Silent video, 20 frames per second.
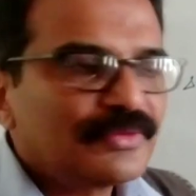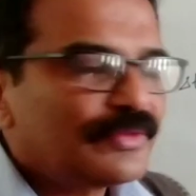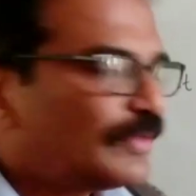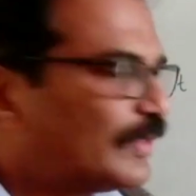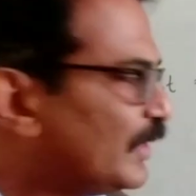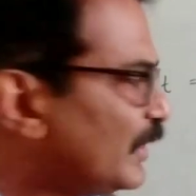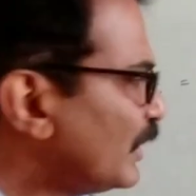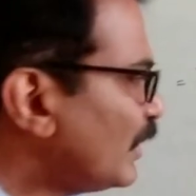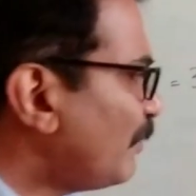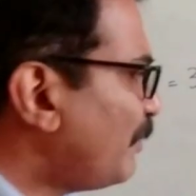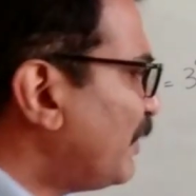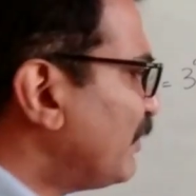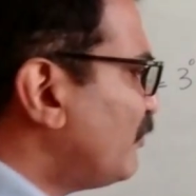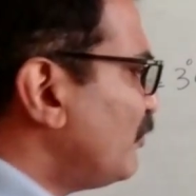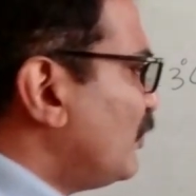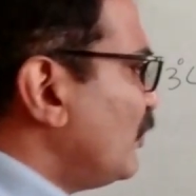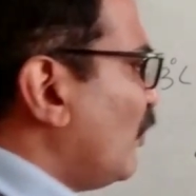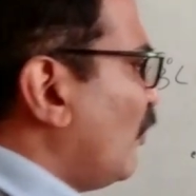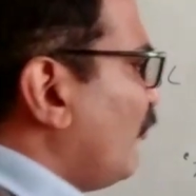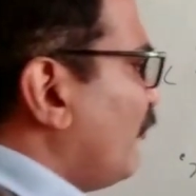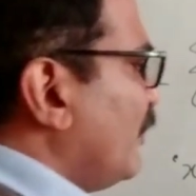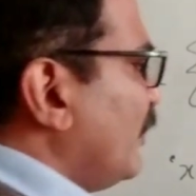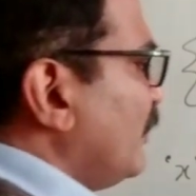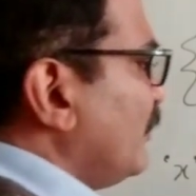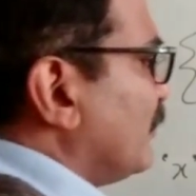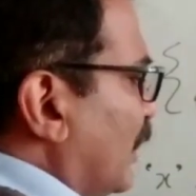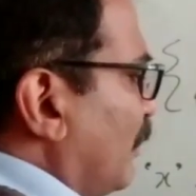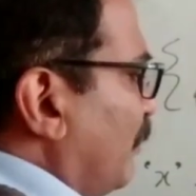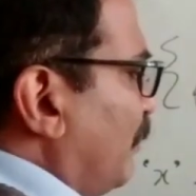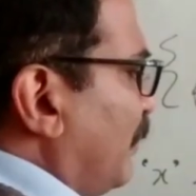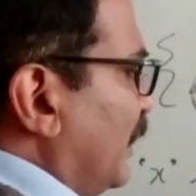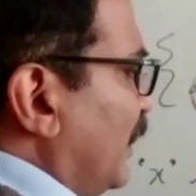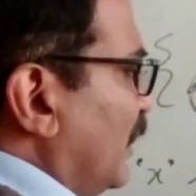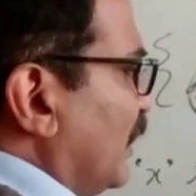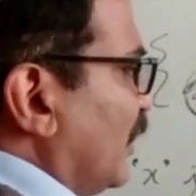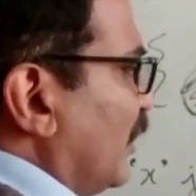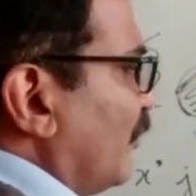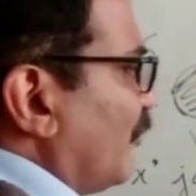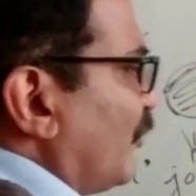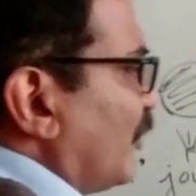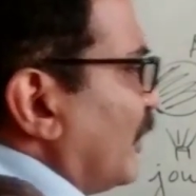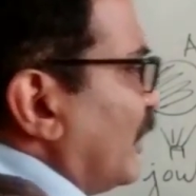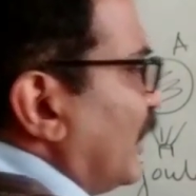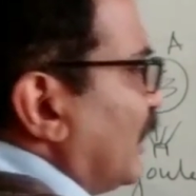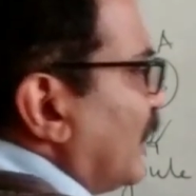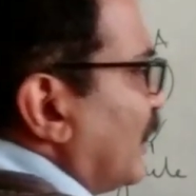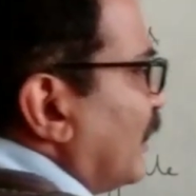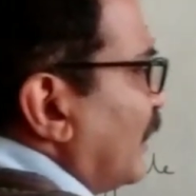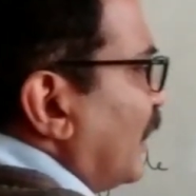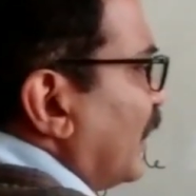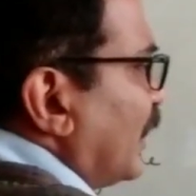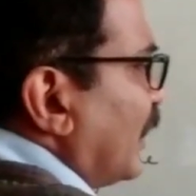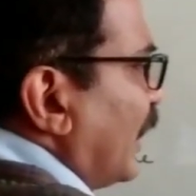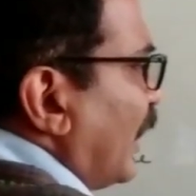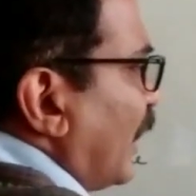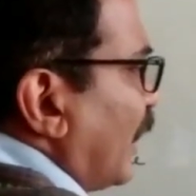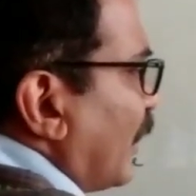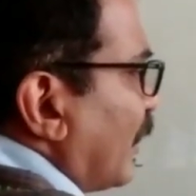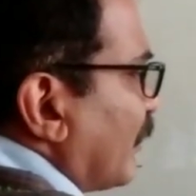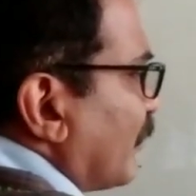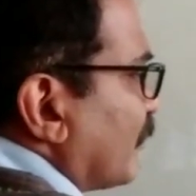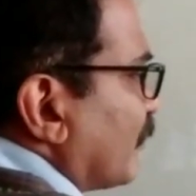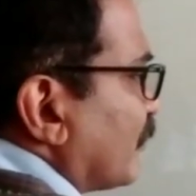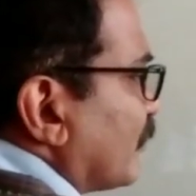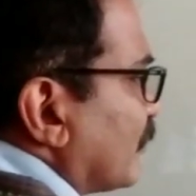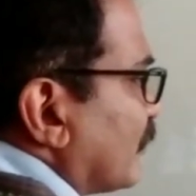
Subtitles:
Heat capacity of B is greater than A.